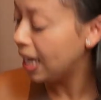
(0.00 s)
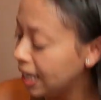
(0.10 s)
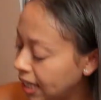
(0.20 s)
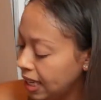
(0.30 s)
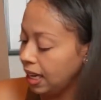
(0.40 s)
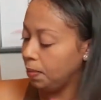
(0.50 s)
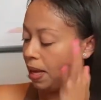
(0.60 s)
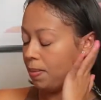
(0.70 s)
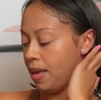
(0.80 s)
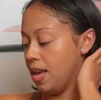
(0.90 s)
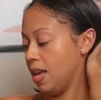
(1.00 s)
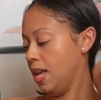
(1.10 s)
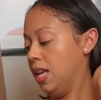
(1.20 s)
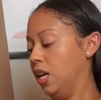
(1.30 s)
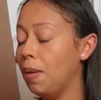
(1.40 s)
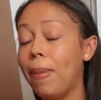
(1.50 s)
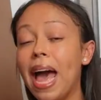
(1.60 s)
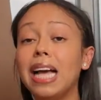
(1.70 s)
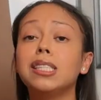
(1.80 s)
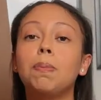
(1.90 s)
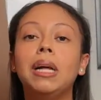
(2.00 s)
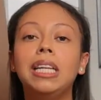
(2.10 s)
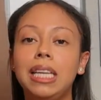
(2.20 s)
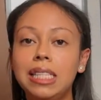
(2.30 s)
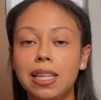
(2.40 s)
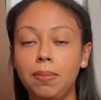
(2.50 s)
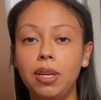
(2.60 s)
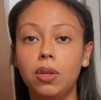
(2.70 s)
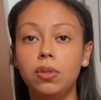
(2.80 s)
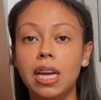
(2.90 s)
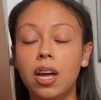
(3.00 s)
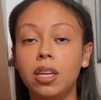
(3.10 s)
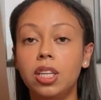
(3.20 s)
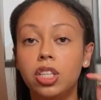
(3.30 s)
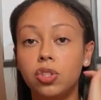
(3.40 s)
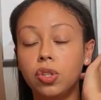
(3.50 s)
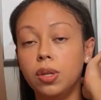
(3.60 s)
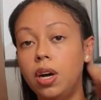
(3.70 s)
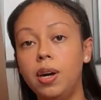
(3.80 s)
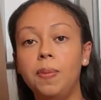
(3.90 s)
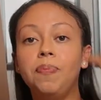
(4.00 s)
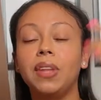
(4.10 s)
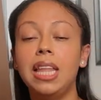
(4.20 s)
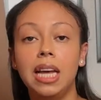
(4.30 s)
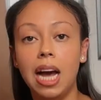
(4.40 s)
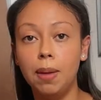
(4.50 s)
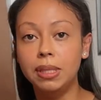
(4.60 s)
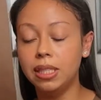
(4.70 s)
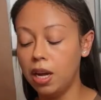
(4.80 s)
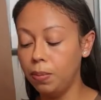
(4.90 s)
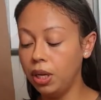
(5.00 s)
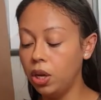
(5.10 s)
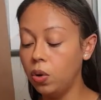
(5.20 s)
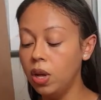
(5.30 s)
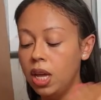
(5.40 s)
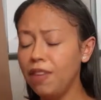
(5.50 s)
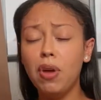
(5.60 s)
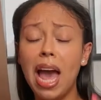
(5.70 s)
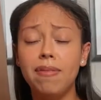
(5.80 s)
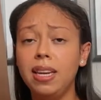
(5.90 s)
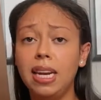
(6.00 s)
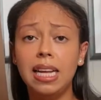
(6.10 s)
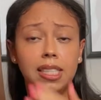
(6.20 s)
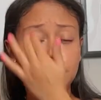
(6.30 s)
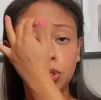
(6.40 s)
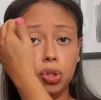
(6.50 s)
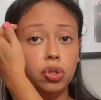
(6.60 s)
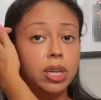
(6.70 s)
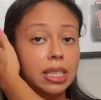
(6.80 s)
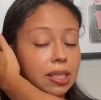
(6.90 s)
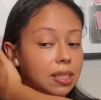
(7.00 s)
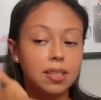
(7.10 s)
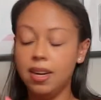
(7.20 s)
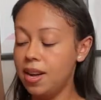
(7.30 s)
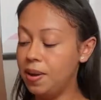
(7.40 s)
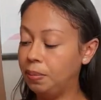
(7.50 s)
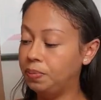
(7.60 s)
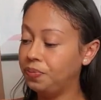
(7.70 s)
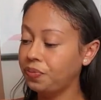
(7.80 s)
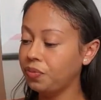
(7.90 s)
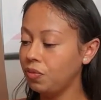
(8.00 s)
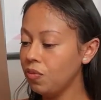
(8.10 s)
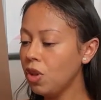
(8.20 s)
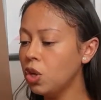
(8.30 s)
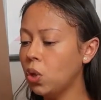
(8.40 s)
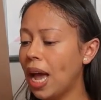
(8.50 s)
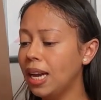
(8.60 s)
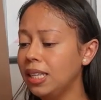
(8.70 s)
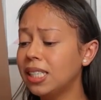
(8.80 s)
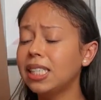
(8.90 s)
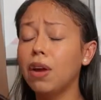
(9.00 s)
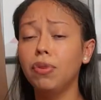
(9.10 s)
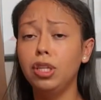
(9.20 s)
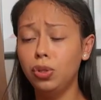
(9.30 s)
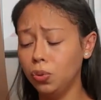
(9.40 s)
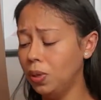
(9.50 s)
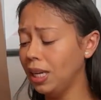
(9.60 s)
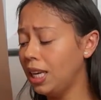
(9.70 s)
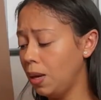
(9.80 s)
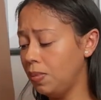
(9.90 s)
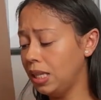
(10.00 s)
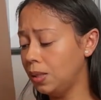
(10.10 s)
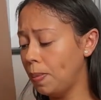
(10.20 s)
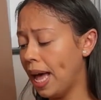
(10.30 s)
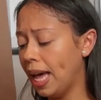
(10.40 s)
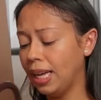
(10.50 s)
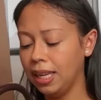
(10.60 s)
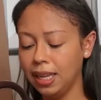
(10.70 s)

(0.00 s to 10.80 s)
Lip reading: to clean maybe the bags, please let me know down in the in the comments down below. If you have any like tips or tricks, so at least, because I really do want to keep this bag.